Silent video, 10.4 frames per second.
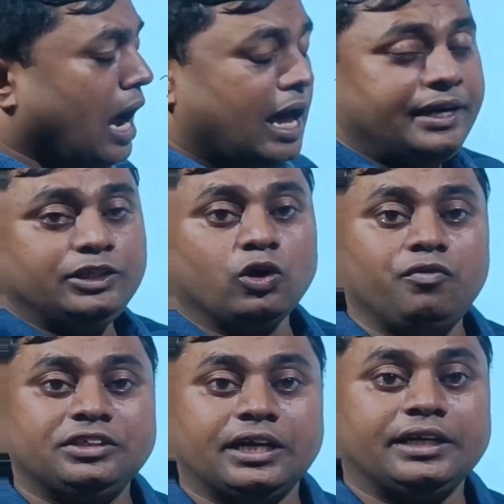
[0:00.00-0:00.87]
and it is
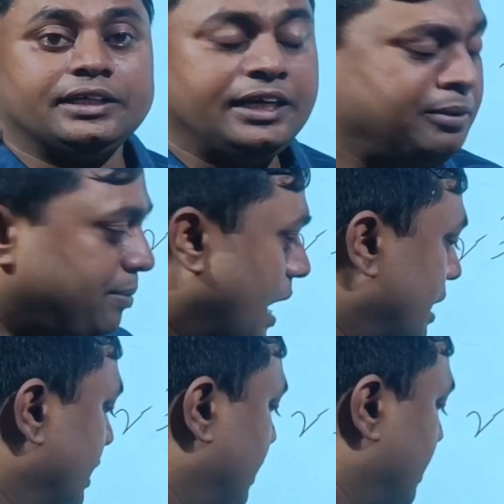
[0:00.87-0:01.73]
always connected in
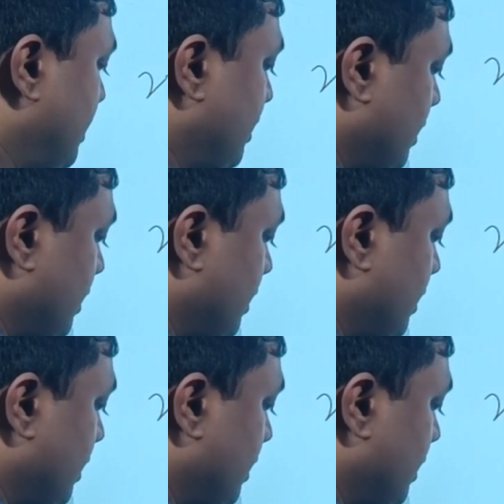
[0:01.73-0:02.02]
parallel.